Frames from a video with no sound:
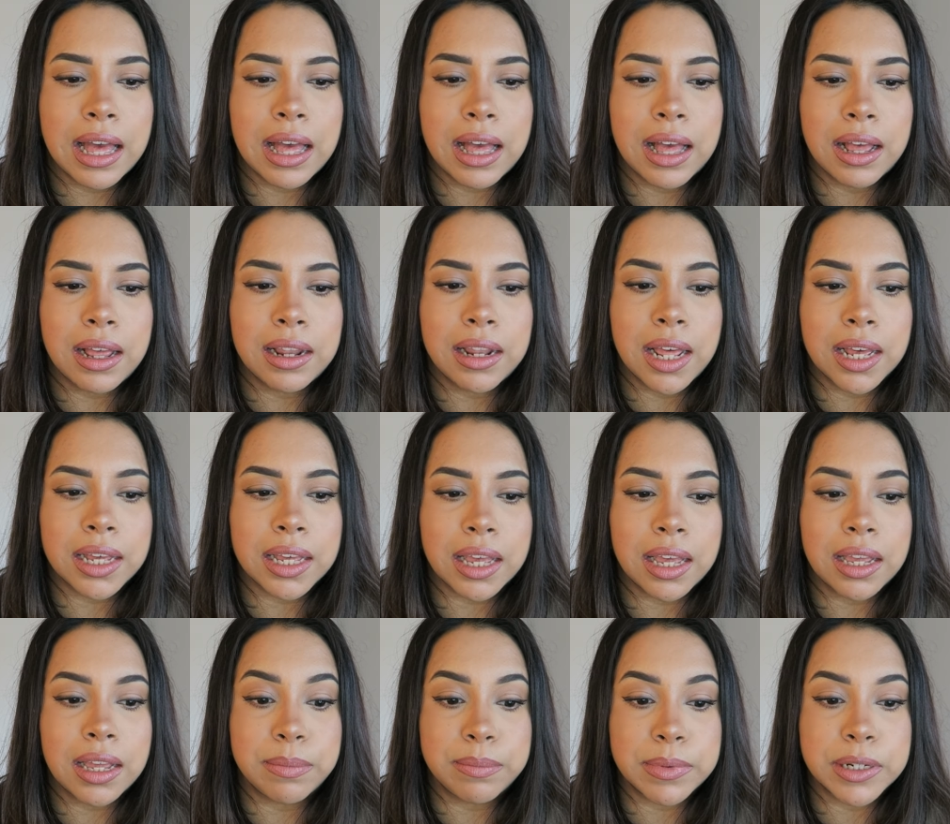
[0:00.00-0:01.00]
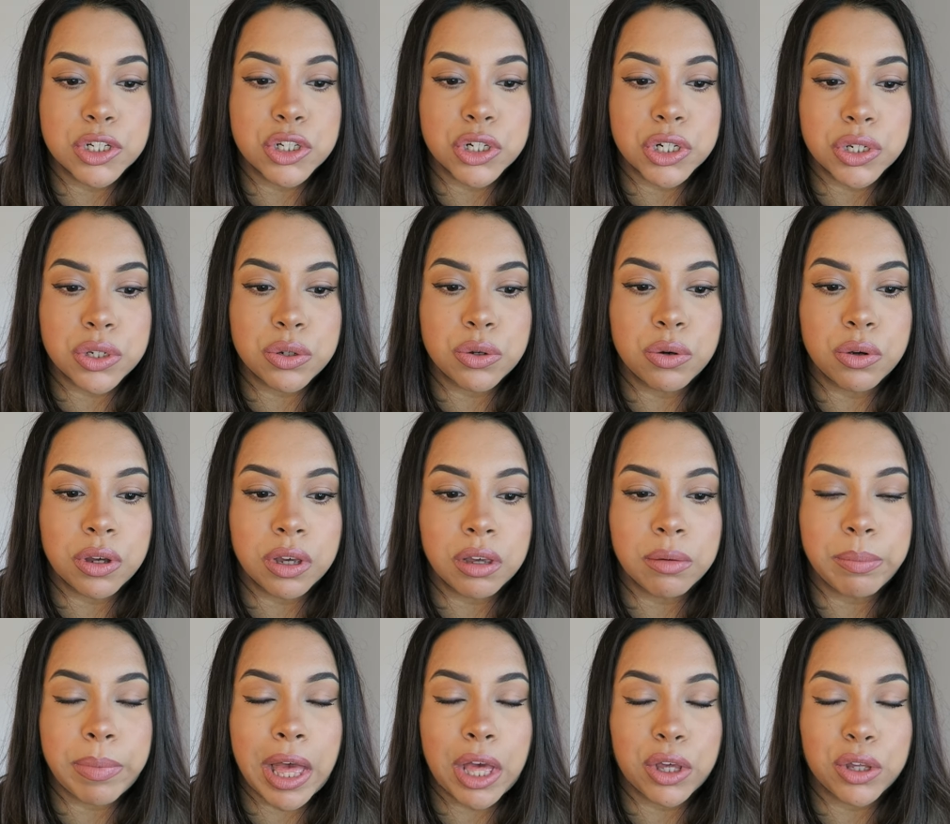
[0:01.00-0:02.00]
Like I'm literally talking
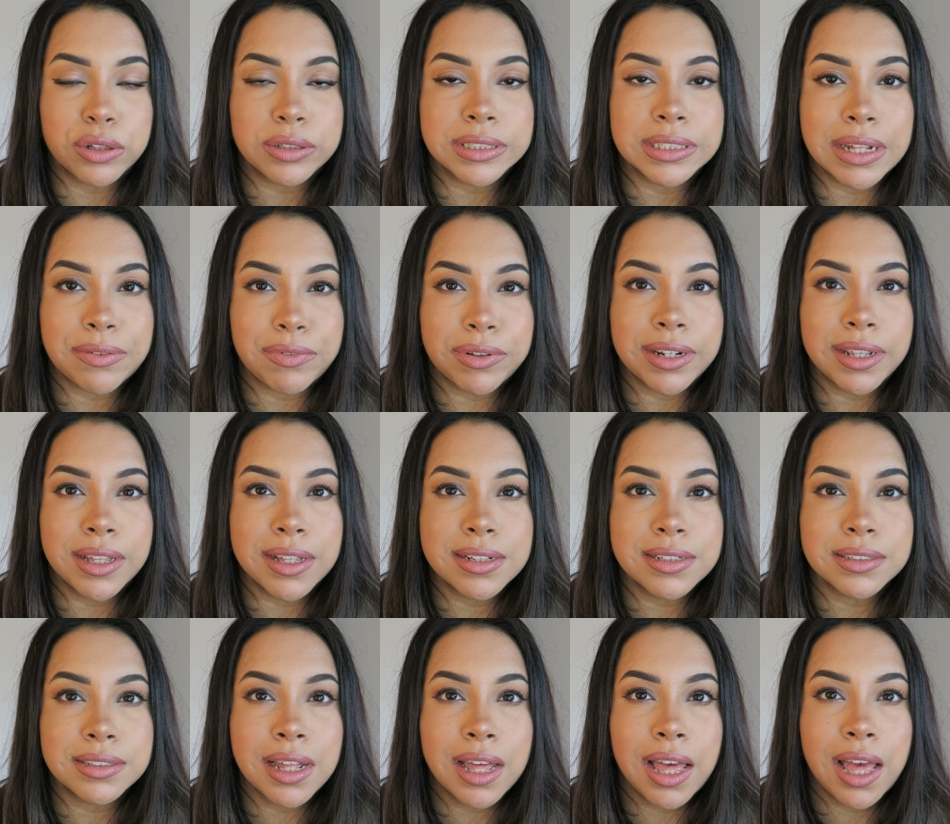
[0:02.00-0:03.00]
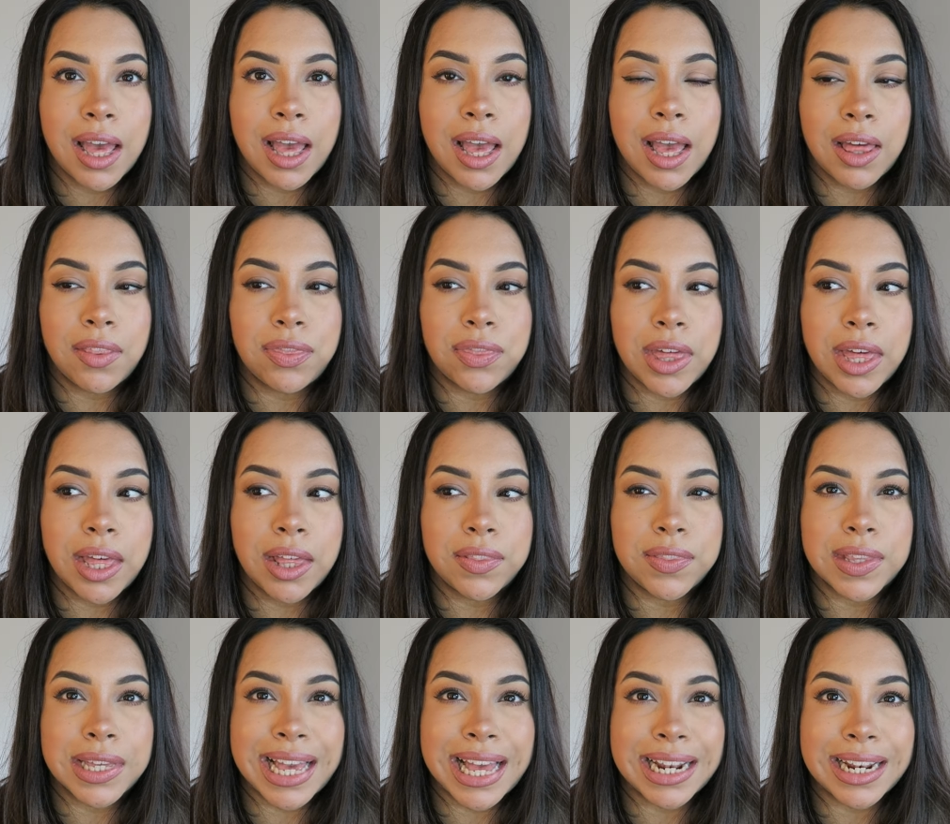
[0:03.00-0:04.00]
about a good 7 years. And
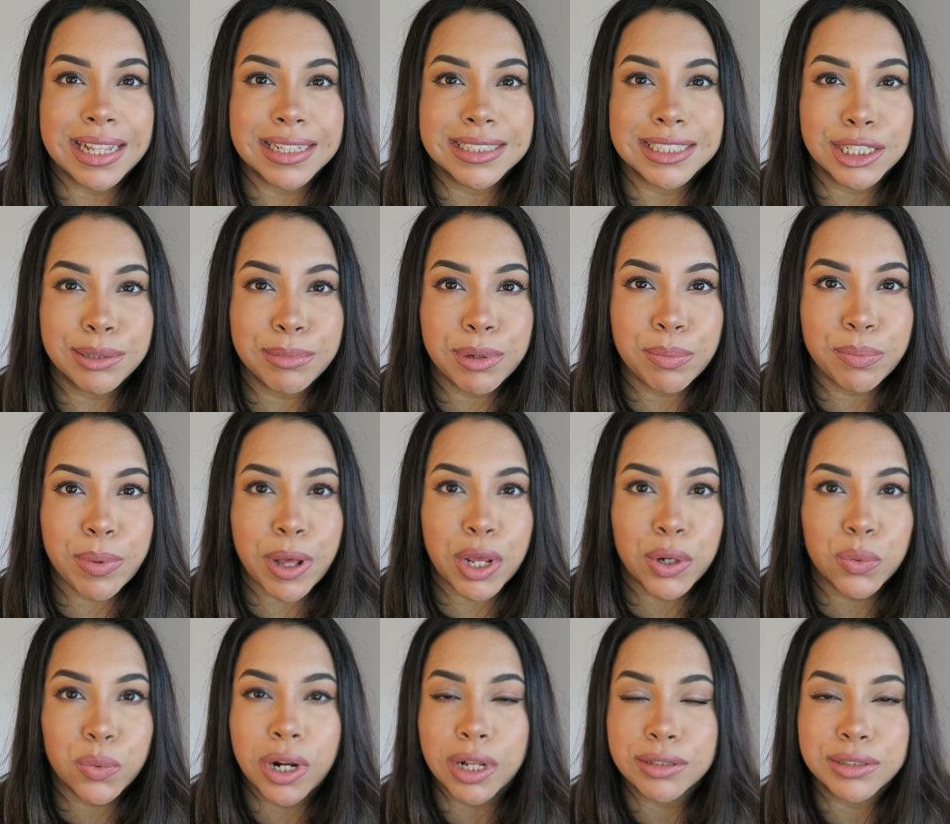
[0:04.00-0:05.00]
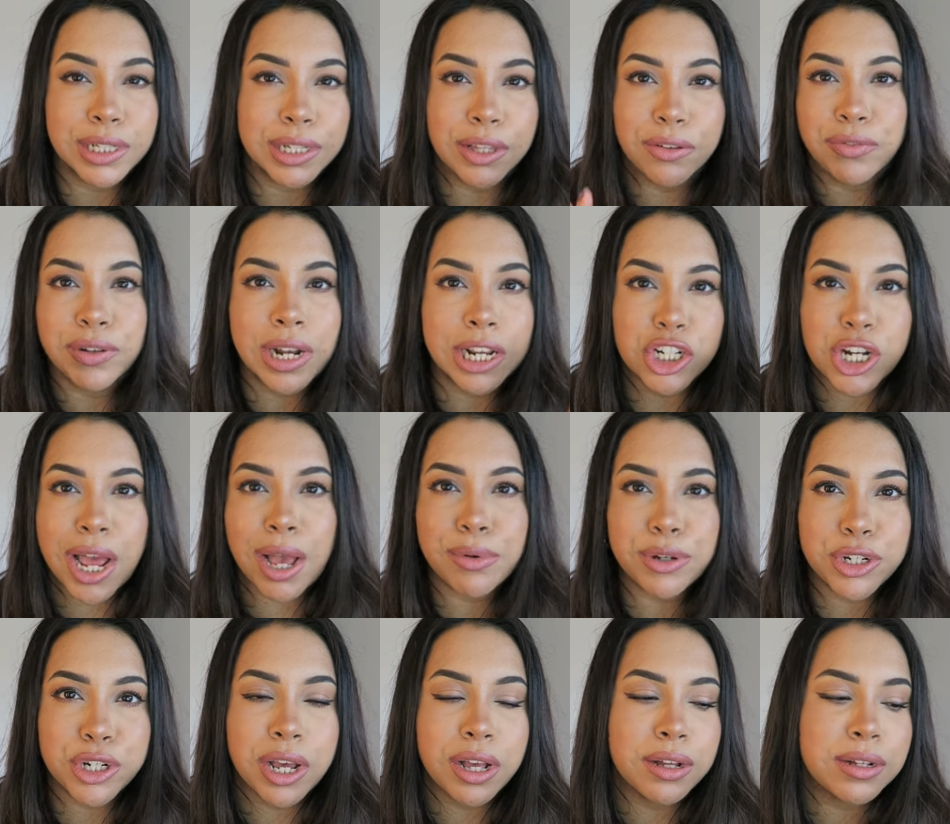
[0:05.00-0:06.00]
then they had like cinnamon bun when I was looking for like
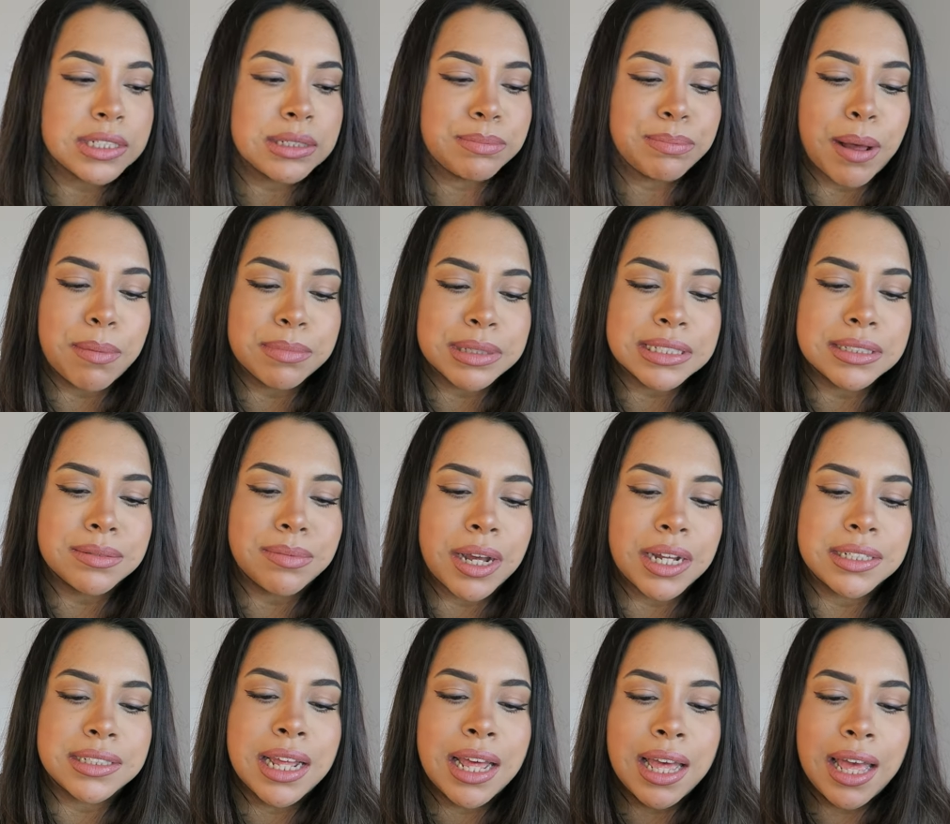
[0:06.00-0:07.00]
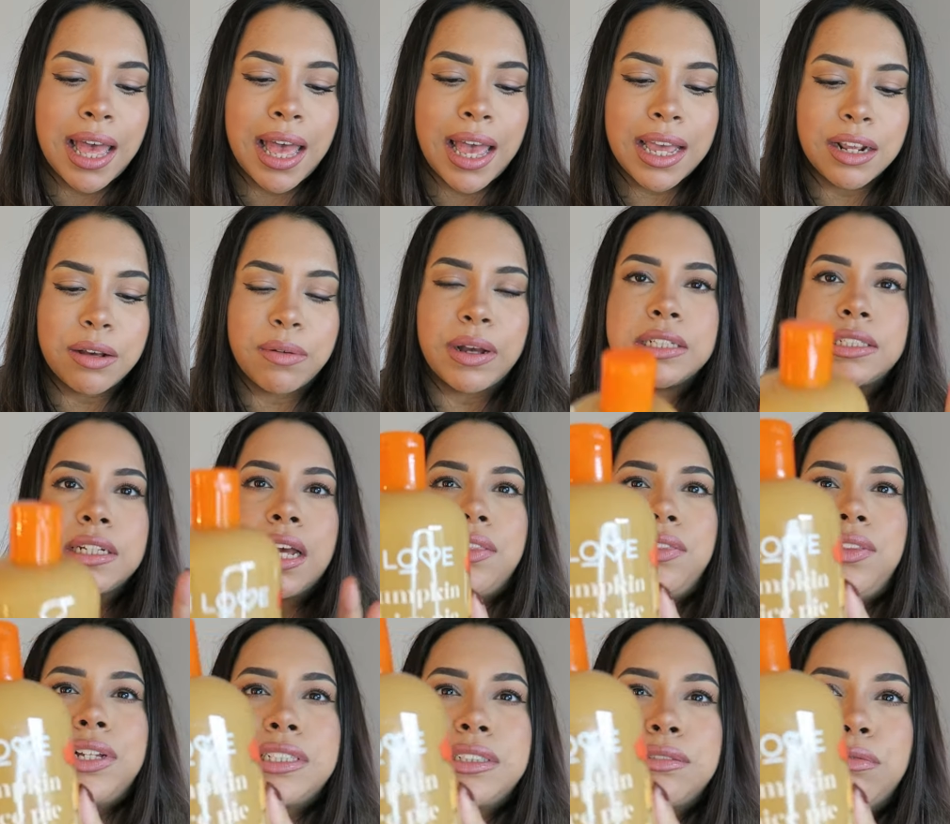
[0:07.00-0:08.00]
shower gels and pumpkin spice. Anyways,
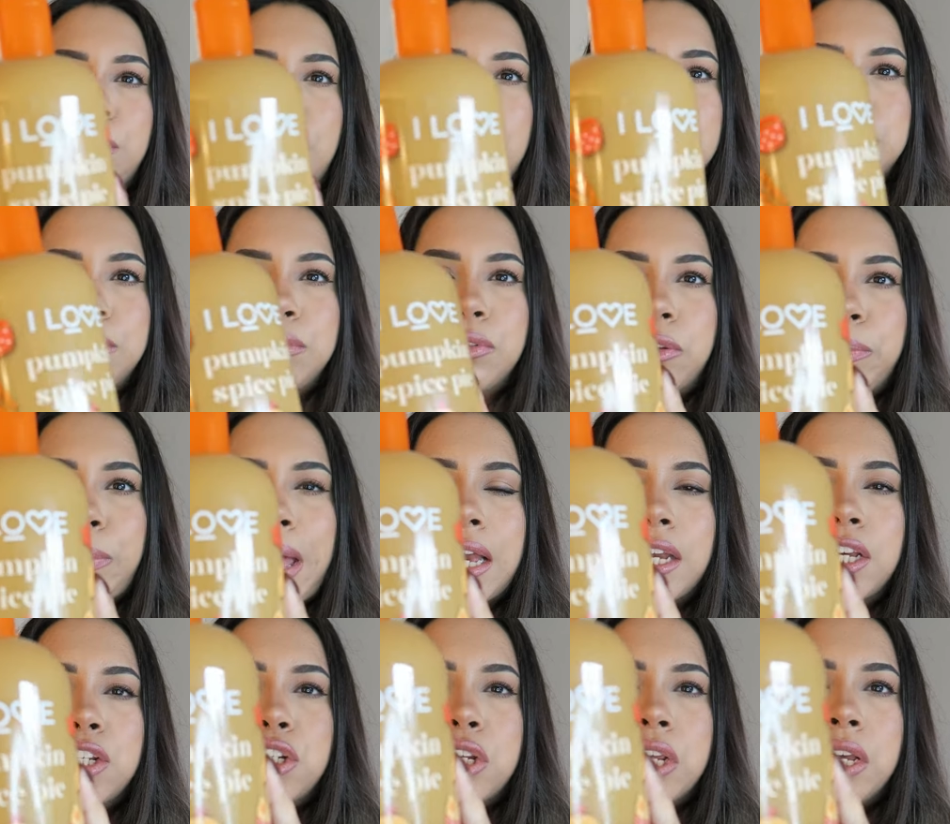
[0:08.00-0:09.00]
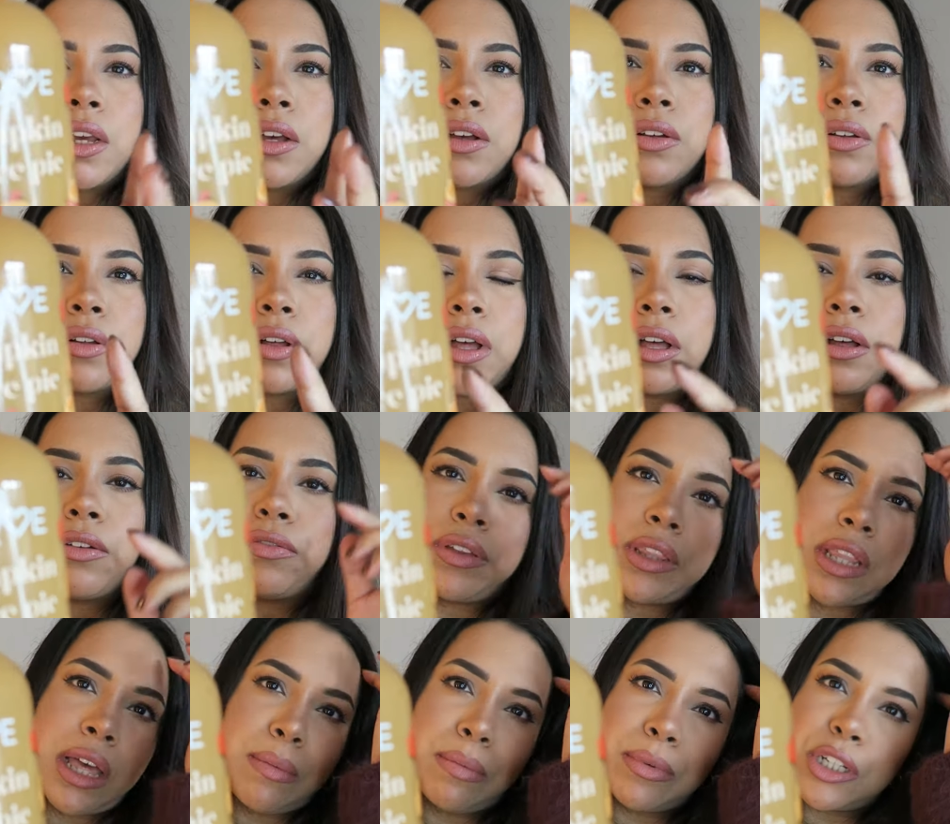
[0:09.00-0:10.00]
this reminds me of the packaging
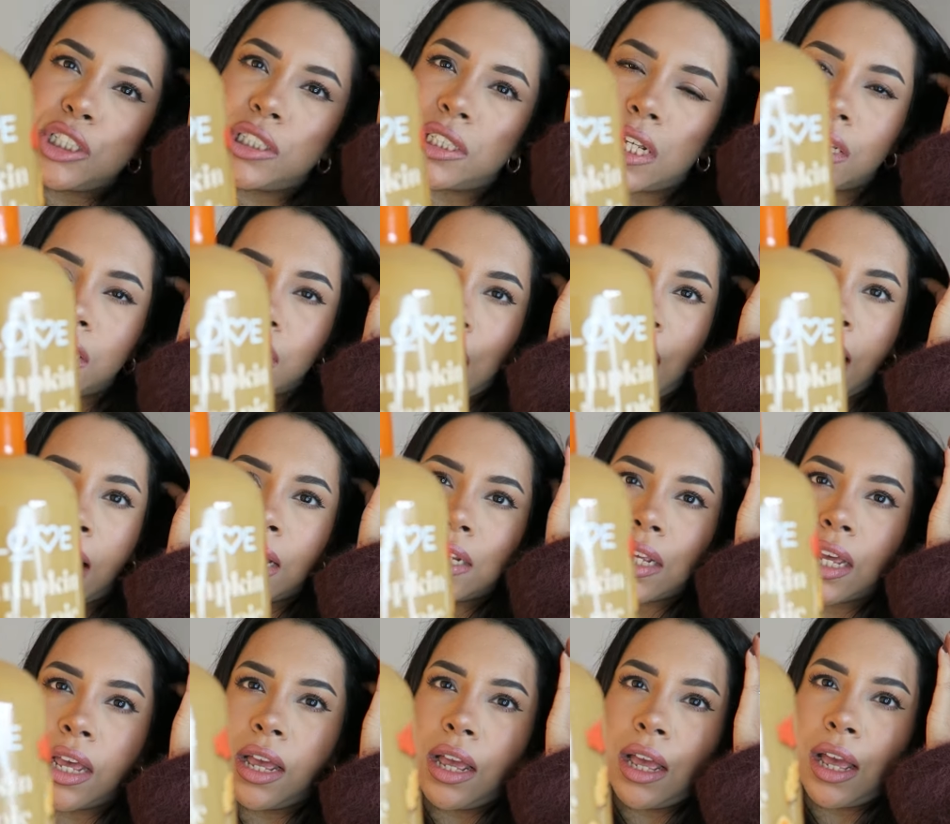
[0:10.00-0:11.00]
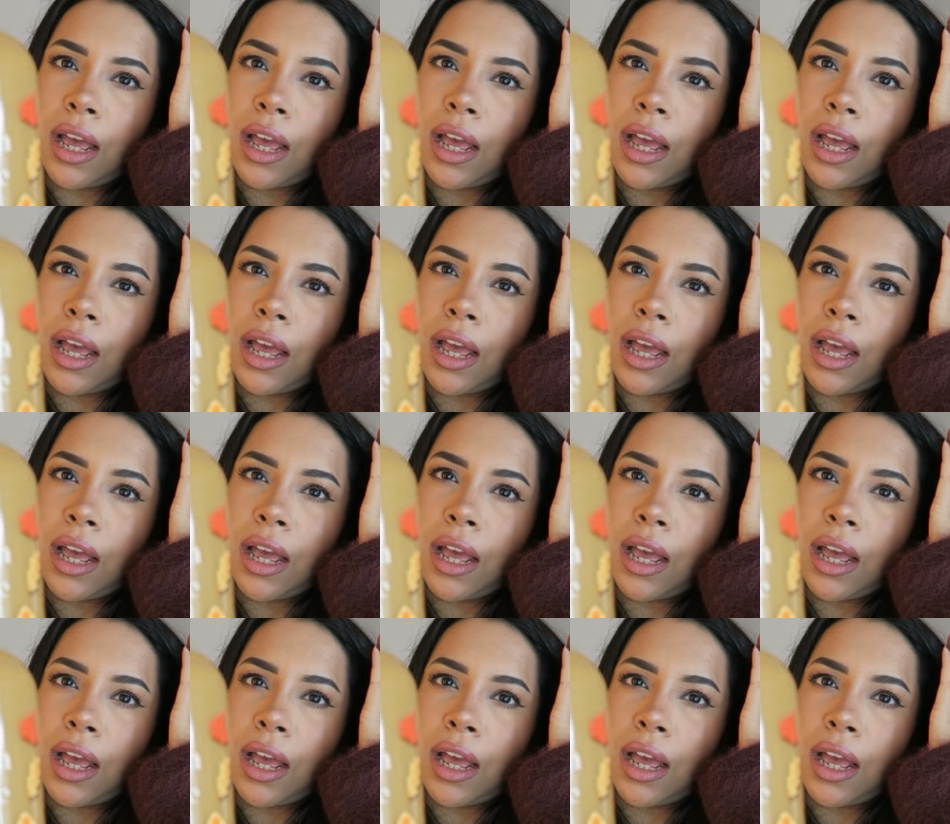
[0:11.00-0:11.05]
for them, just a tad.